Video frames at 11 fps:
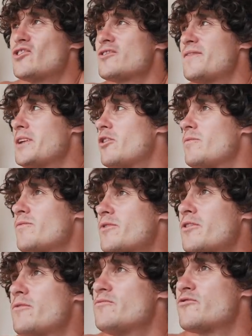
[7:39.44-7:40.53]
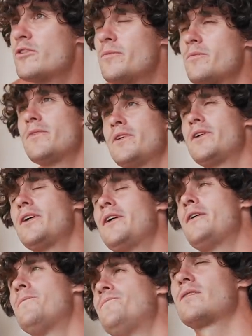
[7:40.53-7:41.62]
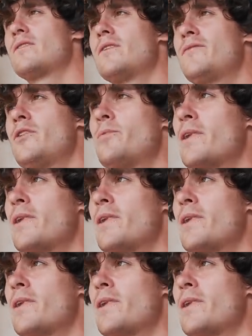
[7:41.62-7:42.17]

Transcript: source of income comes from um, a few